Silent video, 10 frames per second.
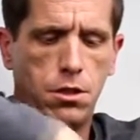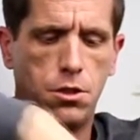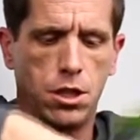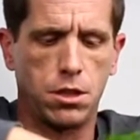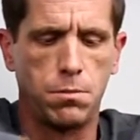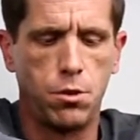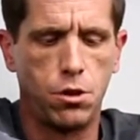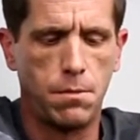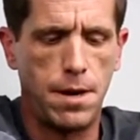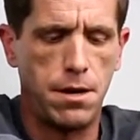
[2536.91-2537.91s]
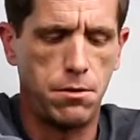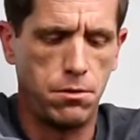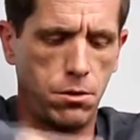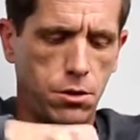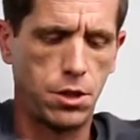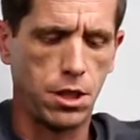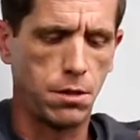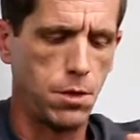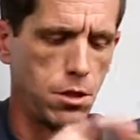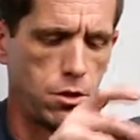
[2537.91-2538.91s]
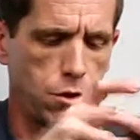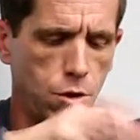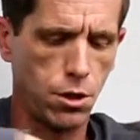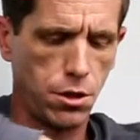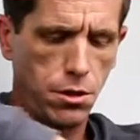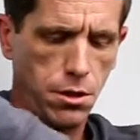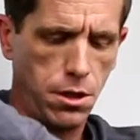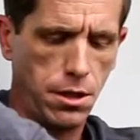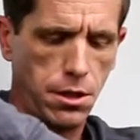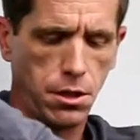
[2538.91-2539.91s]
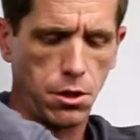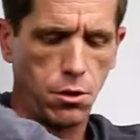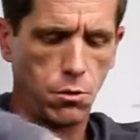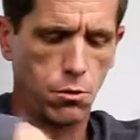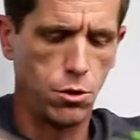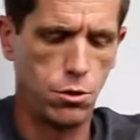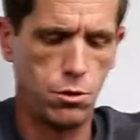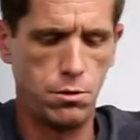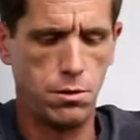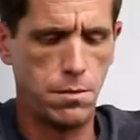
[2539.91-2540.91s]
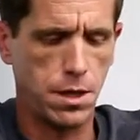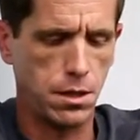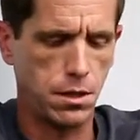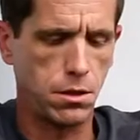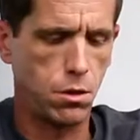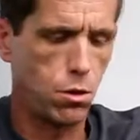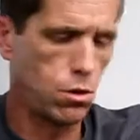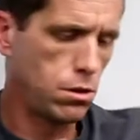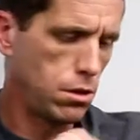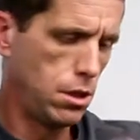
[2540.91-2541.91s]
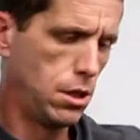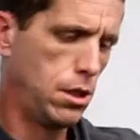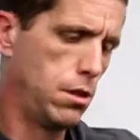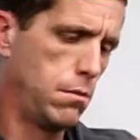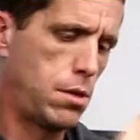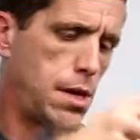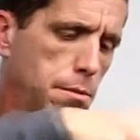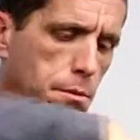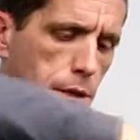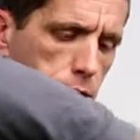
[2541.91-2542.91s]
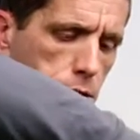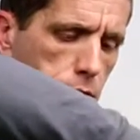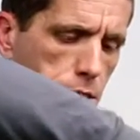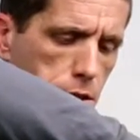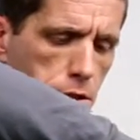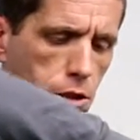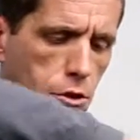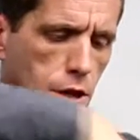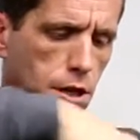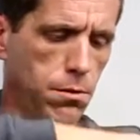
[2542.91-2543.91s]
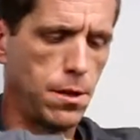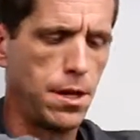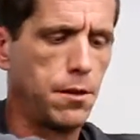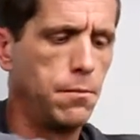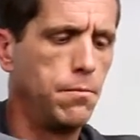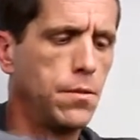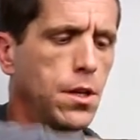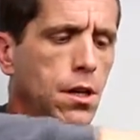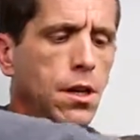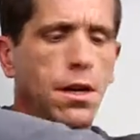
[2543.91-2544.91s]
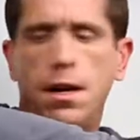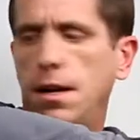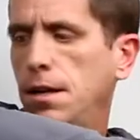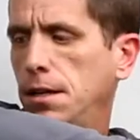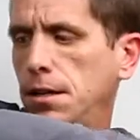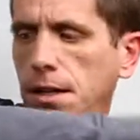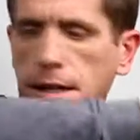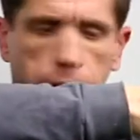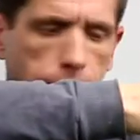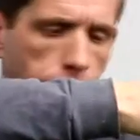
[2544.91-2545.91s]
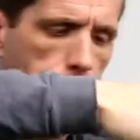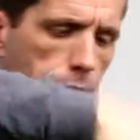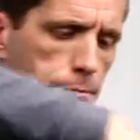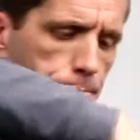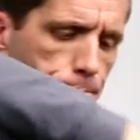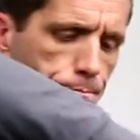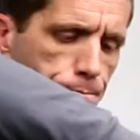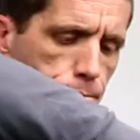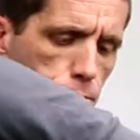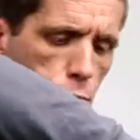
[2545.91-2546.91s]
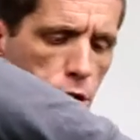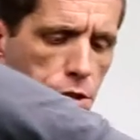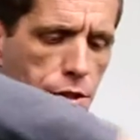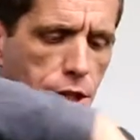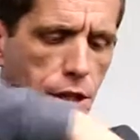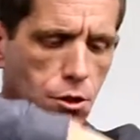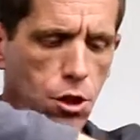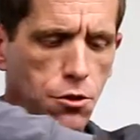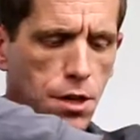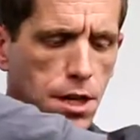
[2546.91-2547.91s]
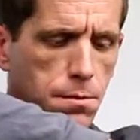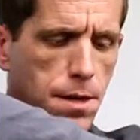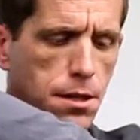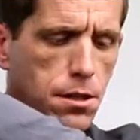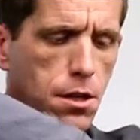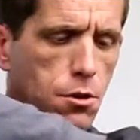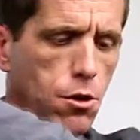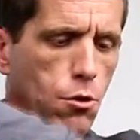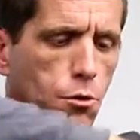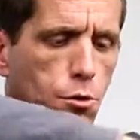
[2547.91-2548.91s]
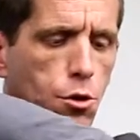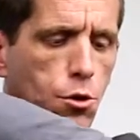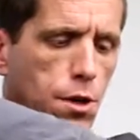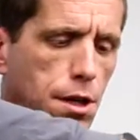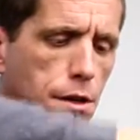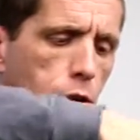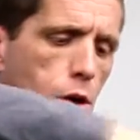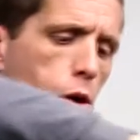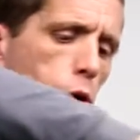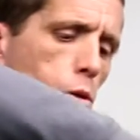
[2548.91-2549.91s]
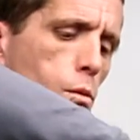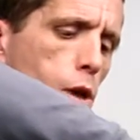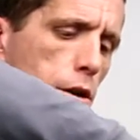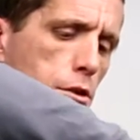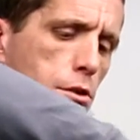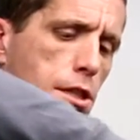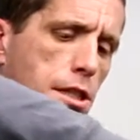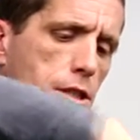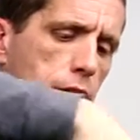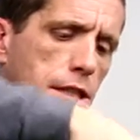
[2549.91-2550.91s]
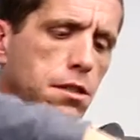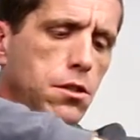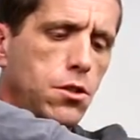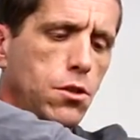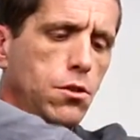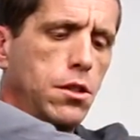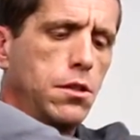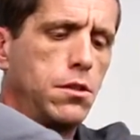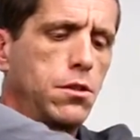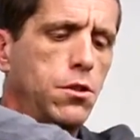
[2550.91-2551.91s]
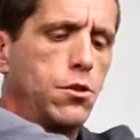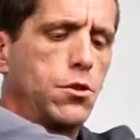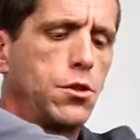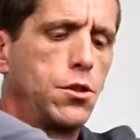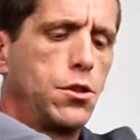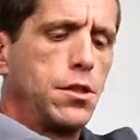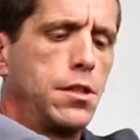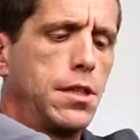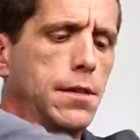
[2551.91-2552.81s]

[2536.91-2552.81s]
Just pull them out, stick them on the soil, and then go through, make a hole, plop them in, and they're transplanted. And then once these are all transplanted, I'll go through and water these in so that there's good